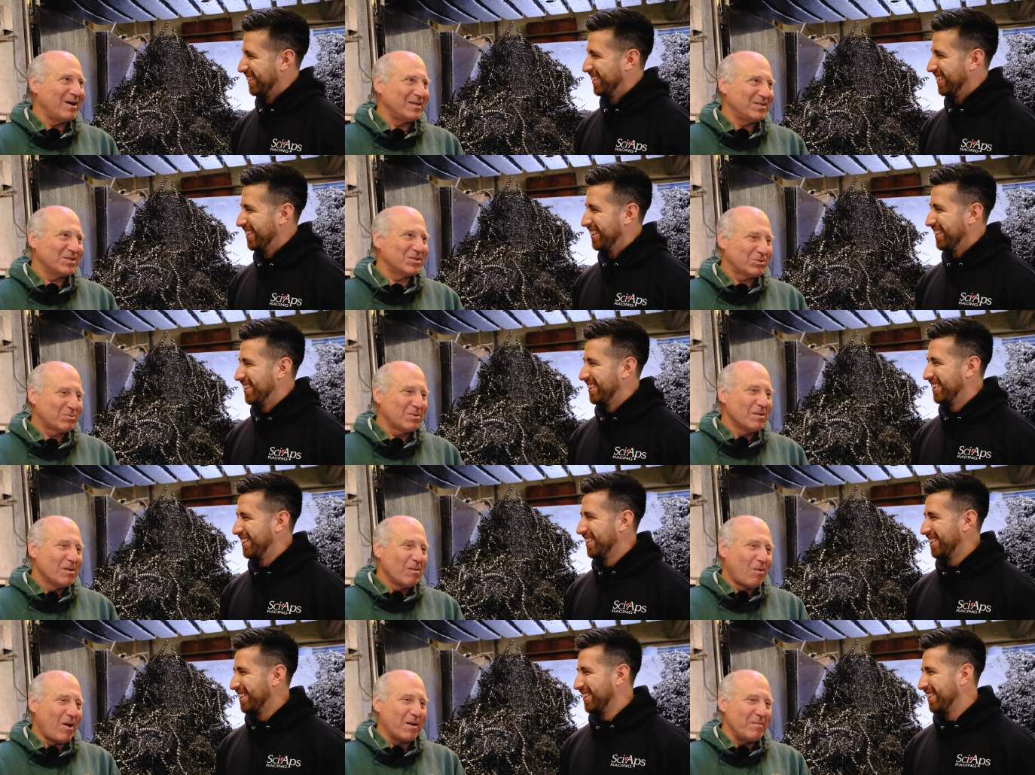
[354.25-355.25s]
Speaker 1: I just
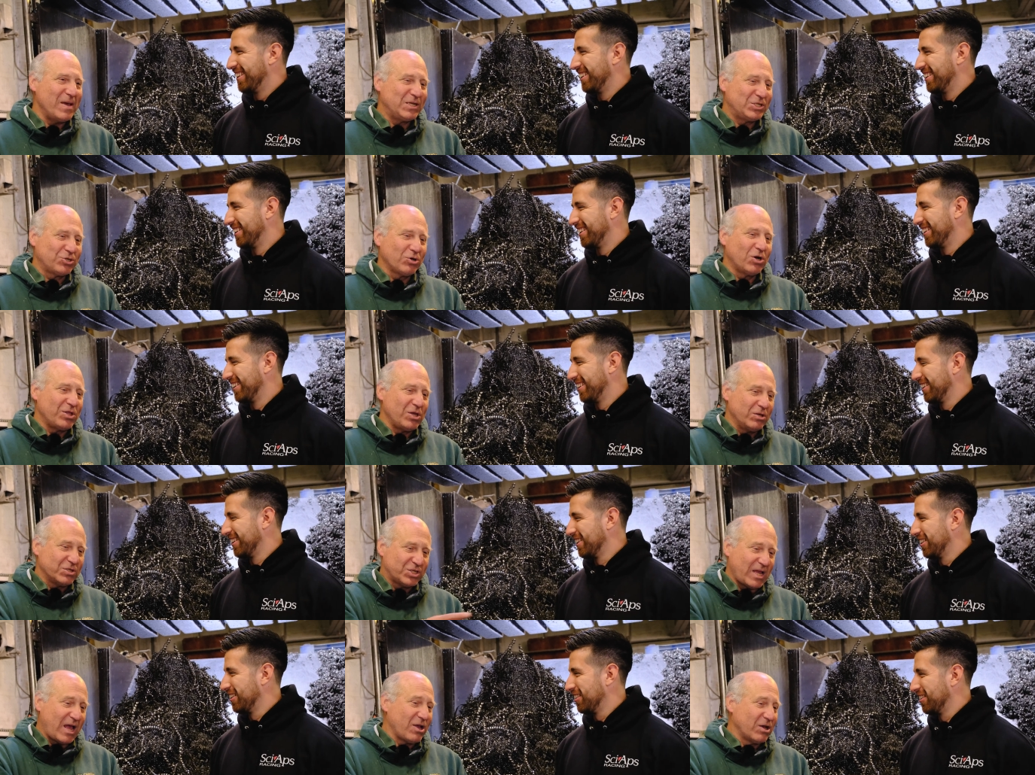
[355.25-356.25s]
want to make sure that you
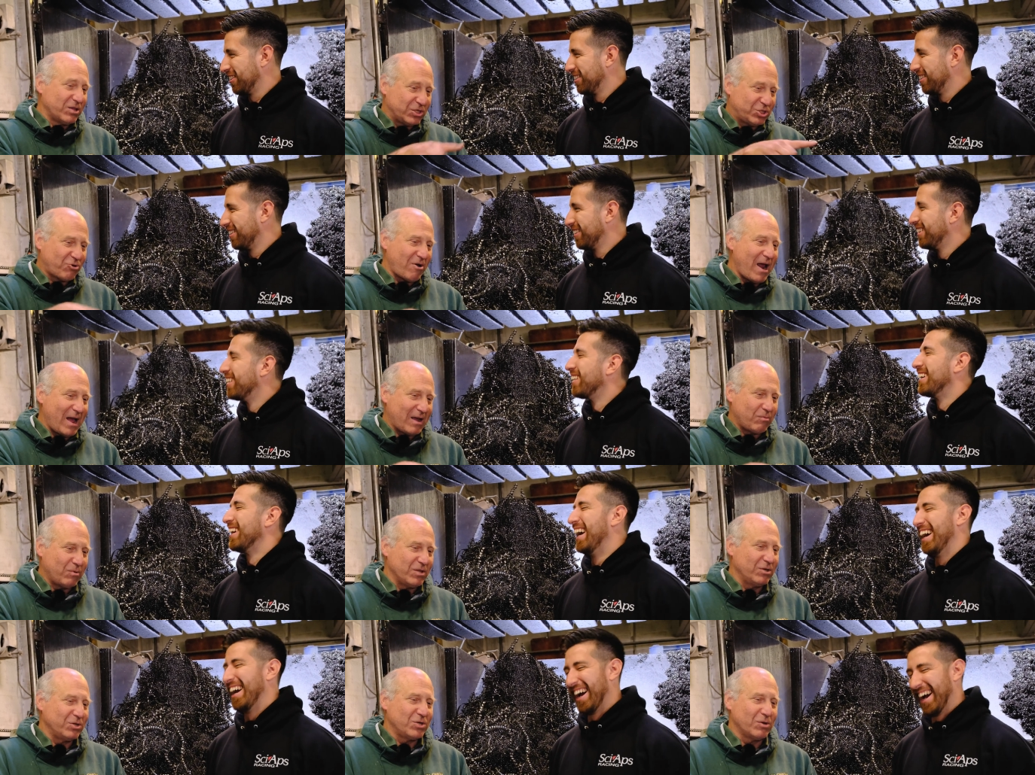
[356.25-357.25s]
stay on the track
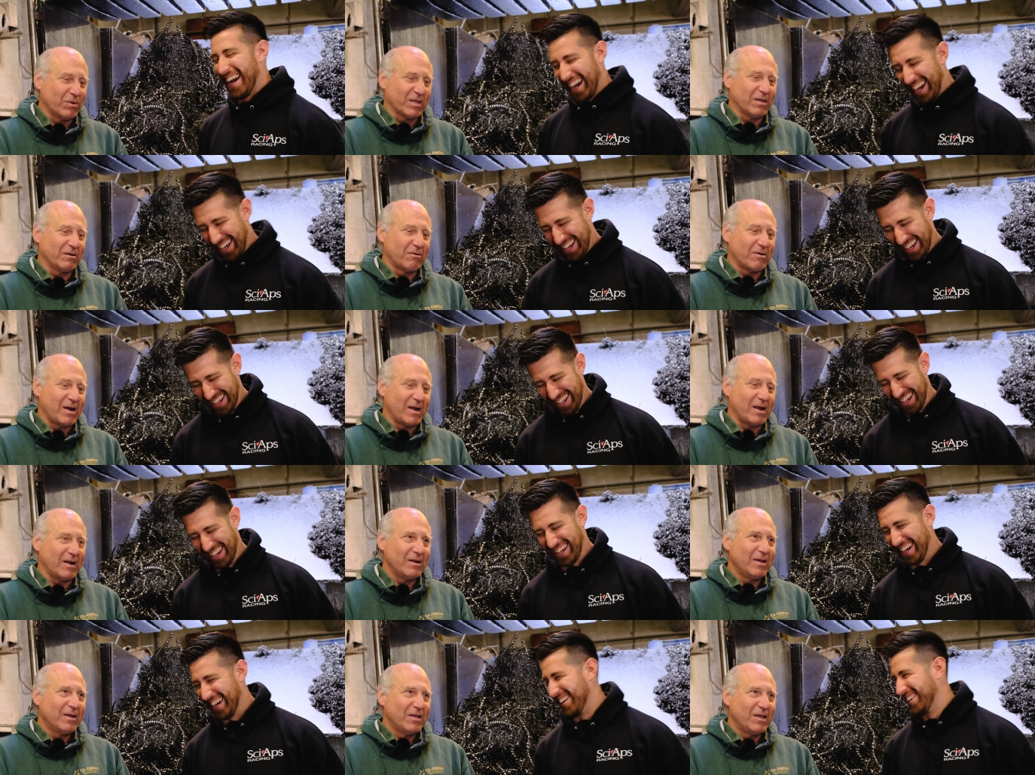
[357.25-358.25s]
when you're doing your uh,
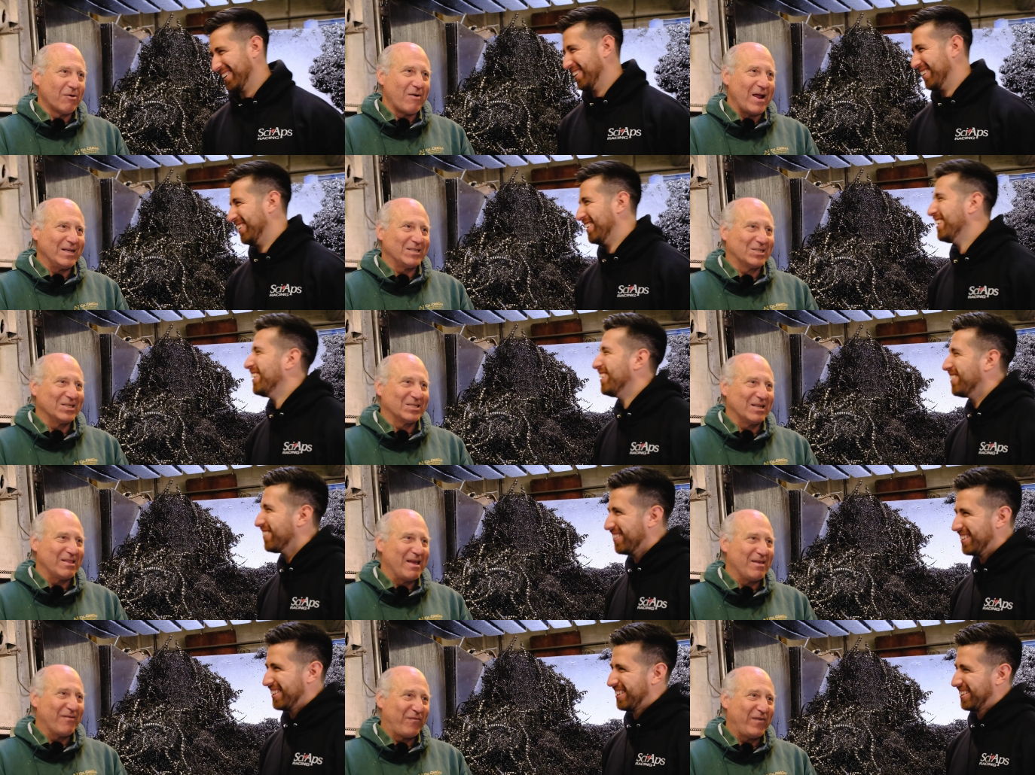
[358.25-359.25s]
your races and
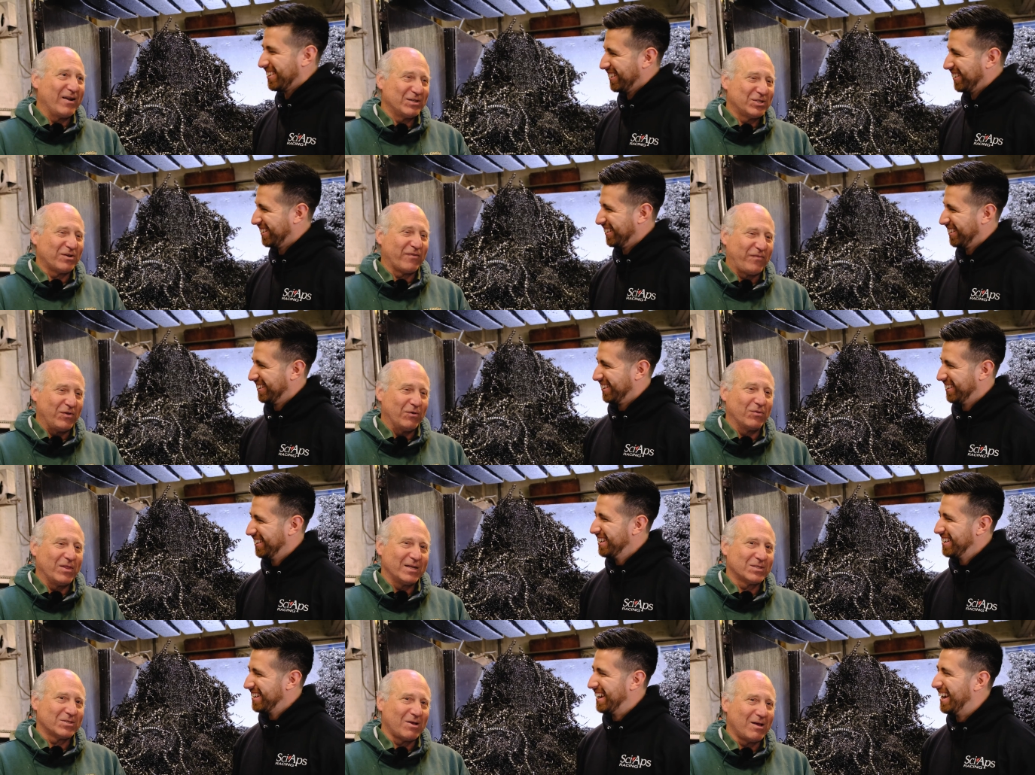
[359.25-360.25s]
that you finish a few.
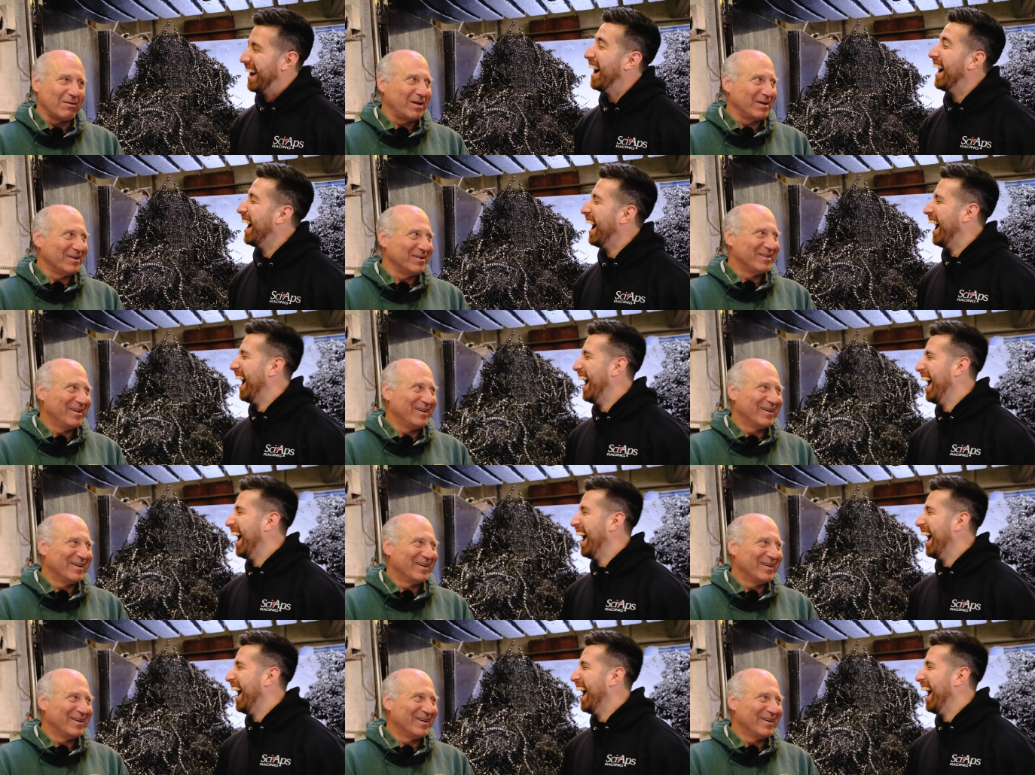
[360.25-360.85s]
That's all. Yeah.